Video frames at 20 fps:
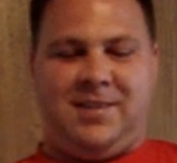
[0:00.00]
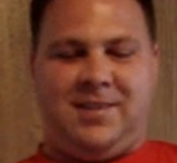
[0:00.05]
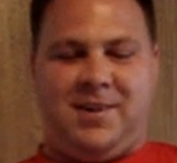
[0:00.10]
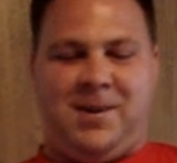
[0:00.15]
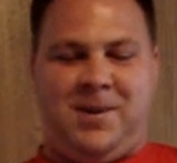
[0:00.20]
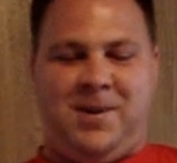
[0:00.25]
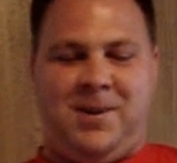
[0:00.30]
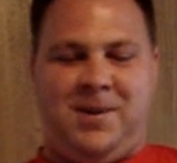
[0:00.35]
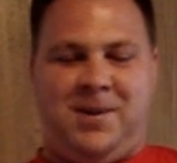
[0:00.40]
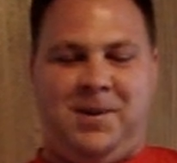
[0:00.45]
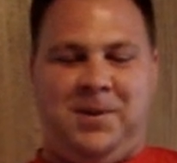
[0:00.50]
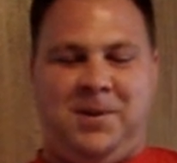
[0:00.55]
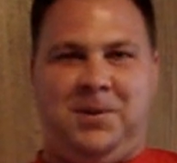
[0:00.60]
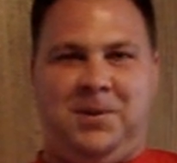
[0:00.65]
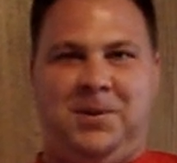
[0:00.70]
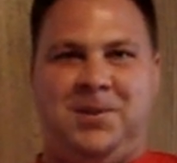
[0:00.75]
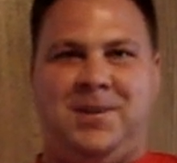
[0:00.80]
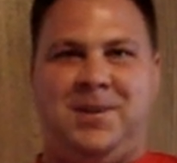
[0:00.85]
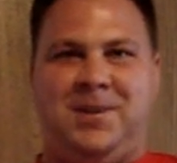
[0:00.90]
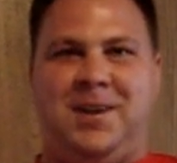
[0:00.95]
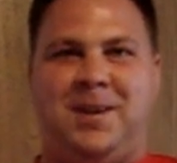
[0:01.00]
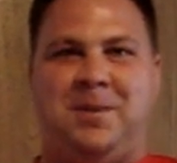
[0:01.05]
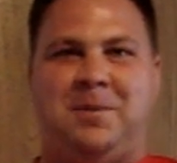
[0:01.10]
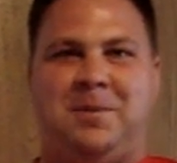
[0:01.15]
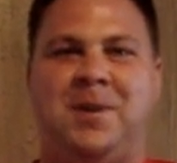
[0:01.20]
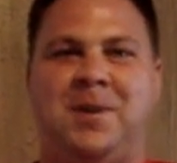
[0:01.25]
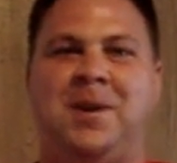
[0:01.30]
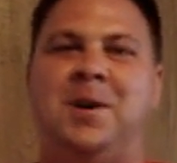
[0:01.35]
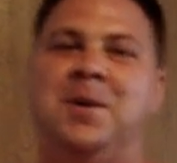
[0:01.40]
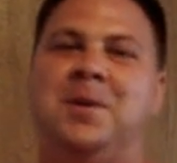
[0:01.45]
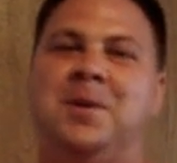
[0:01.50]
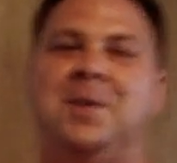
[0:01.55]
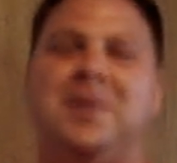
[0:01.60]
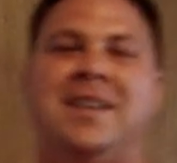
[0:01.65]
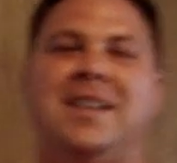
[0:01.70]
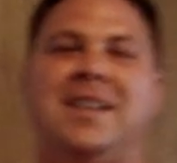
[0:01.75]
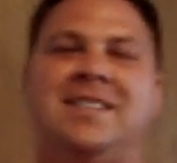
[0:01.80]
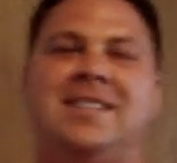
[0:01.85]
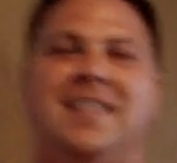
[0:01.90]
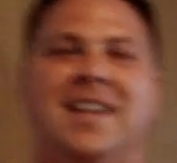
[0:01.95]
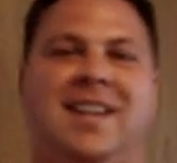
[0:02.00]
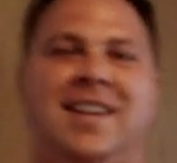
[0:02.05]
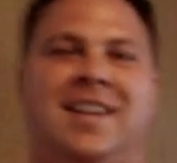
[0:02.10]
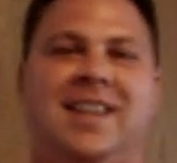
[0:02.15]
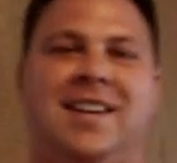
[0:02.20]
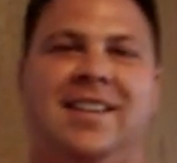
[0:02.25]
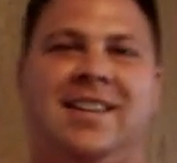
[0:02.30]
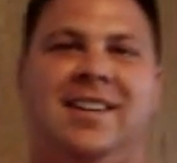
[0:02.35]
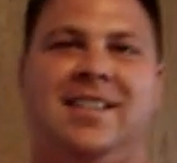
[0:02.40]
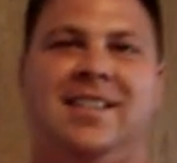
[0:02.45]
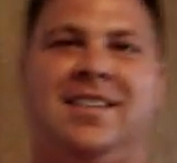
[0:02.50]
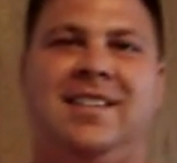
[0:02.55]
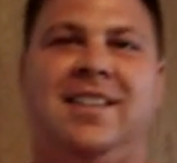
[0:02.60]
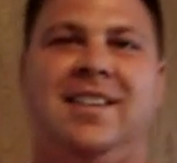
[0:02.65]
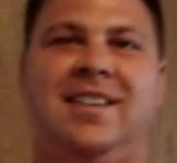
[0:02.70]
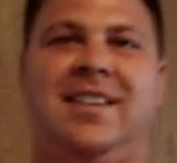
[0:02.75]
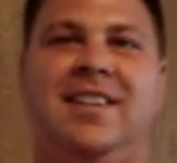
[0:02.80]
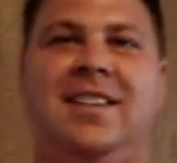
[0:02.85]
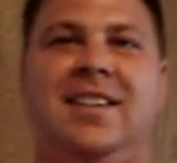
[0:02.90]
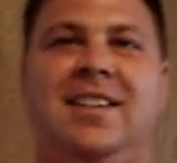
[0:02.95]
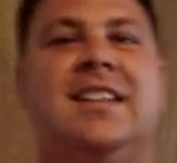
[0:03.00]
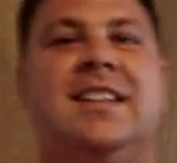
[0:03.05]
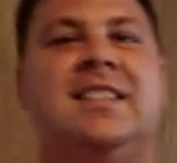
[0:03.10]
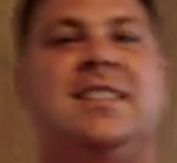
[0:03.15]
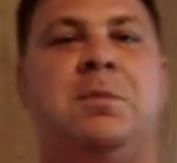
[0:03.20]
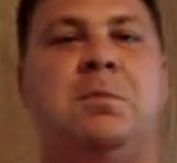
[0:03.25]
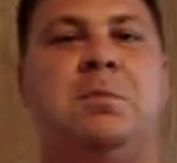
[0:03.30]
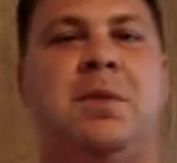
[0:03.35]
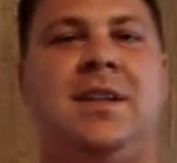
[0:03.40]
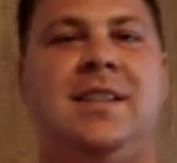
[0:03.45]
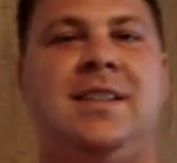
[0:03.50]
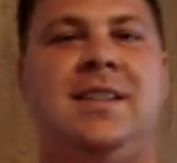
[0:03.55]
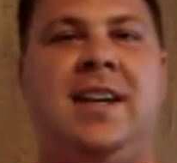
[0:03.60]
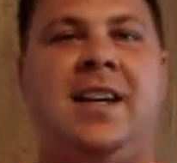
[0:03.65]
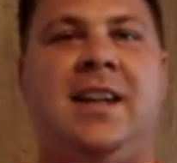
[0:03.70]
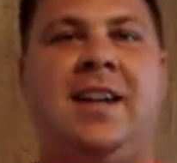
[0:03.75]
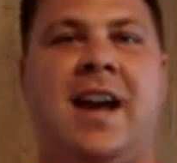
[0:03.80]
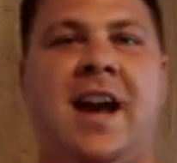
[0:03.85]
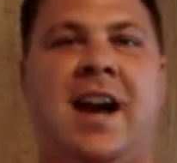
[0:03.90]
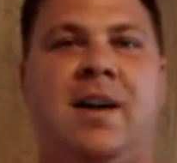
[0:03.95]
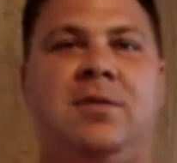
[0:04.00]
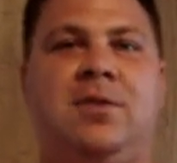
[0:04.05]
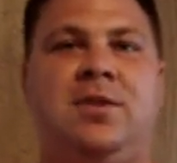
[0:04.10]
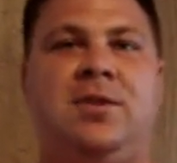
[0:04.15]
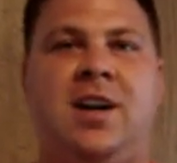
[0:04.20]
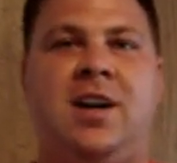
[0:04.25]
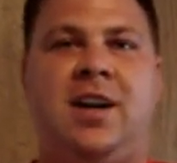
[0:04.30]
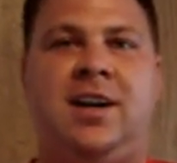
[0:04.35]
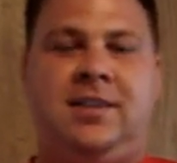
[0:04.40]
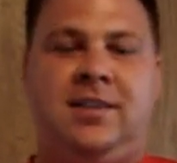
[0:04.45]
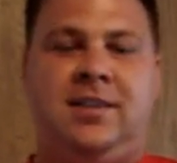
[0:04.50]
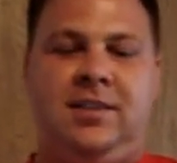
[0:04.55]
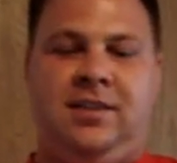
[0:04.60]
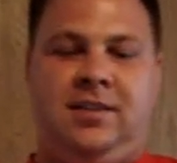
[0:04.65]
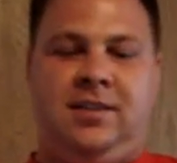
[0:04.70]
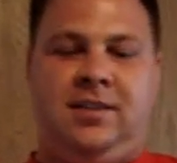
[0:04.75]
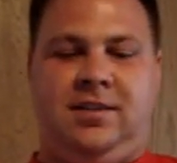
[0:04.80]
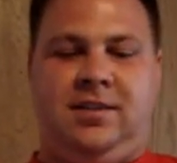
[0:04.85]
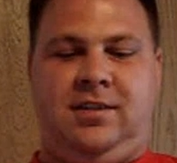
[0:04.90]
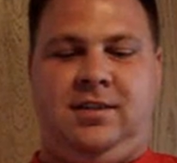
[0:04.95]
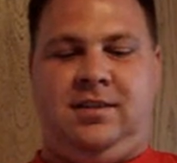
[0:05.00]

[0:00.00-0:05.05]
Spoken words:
Oh shit, we know who he's getting. Somebody say Calvin Johnson.